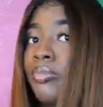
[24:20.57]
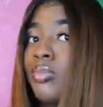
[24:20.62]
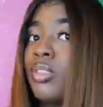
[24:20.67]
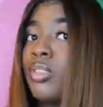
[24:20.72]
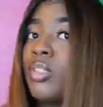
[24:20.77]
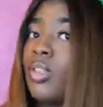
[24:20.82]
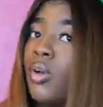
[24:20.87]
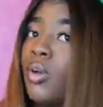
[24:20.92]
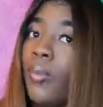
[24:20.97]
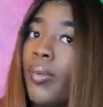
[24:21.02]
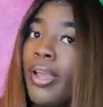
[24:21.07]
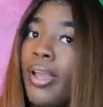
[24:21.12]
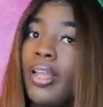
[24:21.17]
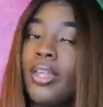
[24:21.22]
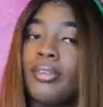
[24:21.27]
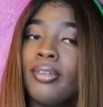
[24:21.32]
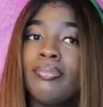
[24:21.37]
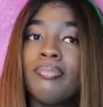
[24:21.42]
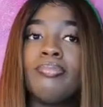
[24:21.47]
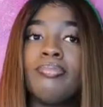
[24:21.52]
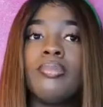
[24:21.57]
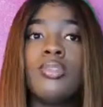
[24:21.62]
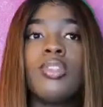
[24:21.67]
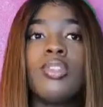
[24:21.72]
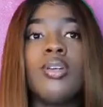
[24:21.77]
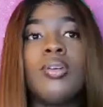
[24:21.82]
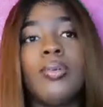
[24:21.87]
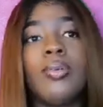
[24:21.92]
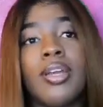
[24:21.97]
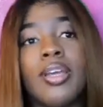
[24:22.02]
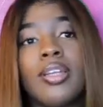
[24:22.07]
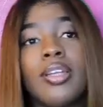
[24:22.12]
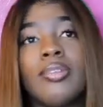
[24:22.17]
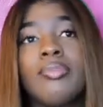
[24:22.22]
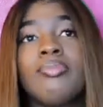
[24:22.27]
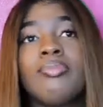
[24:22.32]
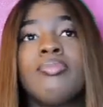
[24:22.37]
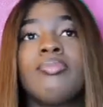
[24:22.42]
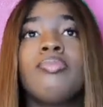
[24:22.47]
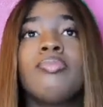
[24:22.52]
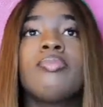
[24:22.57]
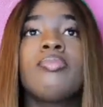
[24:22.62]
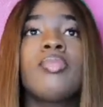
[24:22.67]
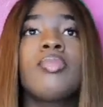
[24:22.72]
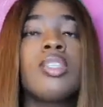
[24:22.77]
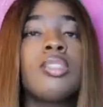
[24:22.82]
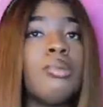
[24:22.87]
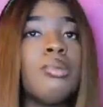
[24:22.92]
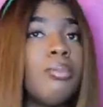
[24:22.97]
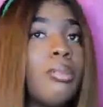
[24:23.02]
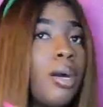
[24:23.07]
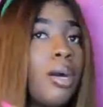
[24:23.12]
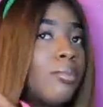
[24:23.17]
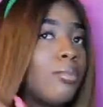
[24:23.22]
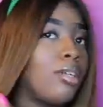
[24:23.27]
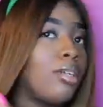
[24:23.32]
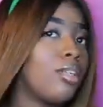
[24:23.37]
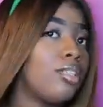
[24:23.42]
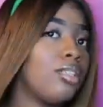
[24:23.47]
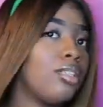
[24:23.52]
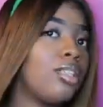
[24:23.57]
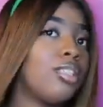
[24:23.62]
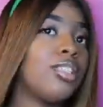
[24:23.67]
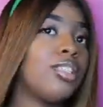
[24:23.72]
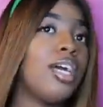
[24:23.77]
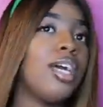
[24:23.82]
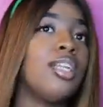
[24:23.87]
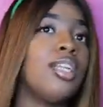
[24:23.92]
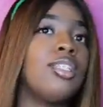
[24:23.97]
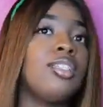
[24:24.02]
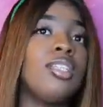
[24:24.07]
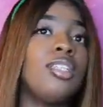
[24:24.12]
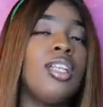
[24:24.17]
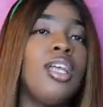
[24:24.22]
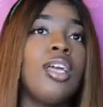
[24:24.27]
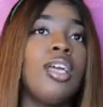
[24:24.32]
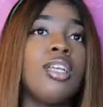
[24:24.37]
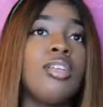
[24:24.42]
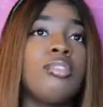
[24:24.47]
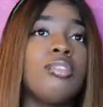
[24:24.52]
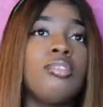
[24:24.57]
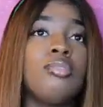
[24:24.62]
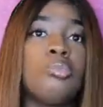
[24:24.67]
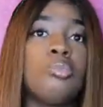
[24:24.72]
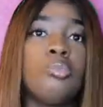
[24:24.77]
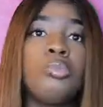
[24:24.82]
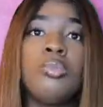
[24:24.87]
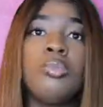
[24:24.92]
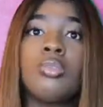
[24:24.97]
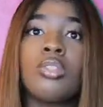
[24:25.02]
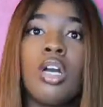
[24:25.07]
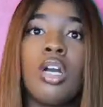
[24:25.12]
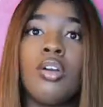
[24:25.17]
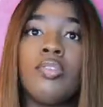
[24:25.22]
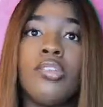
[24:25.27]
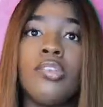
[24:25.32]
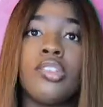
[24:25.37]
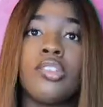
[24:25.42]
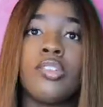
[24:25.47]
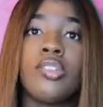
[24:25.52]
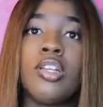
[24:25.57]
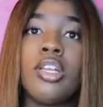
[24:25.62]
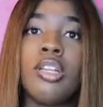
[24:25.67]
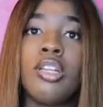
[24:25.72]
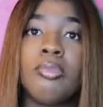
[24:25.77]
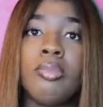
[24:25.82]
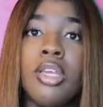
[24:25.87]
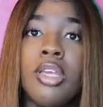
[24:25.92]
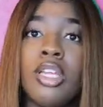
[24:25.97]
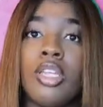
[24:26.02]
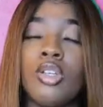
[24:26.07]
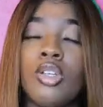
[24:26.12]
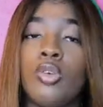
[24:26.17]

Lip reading: Still waiting, because my mama decided to, like, we was all frustrated and mad.